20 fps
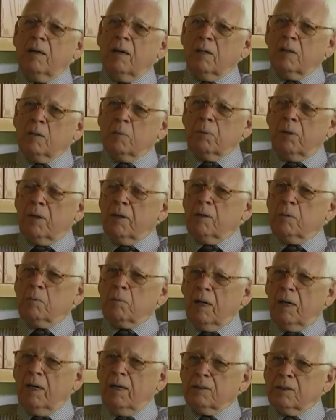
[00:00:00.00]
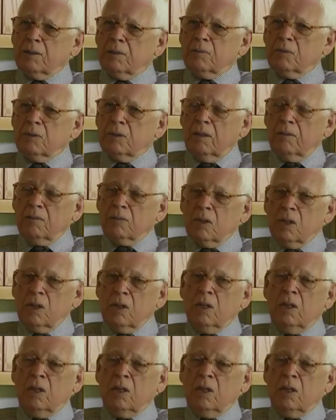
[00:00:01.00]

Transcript: on the part of the Baha'is themselves